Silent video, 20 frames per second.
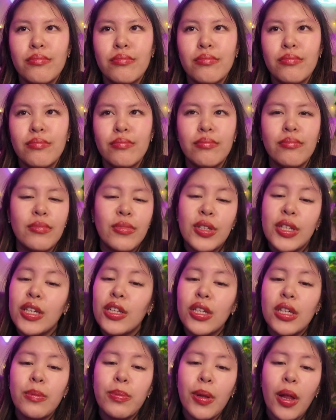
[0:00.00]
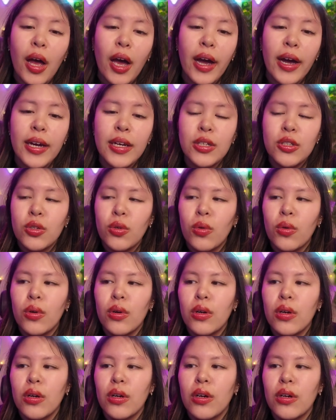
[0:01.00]
legally blind,
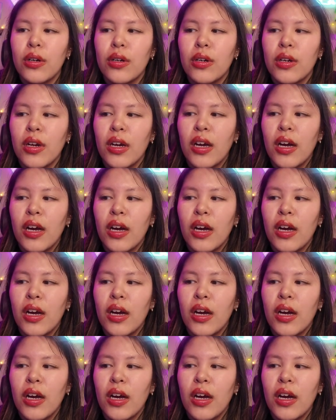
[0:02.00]
or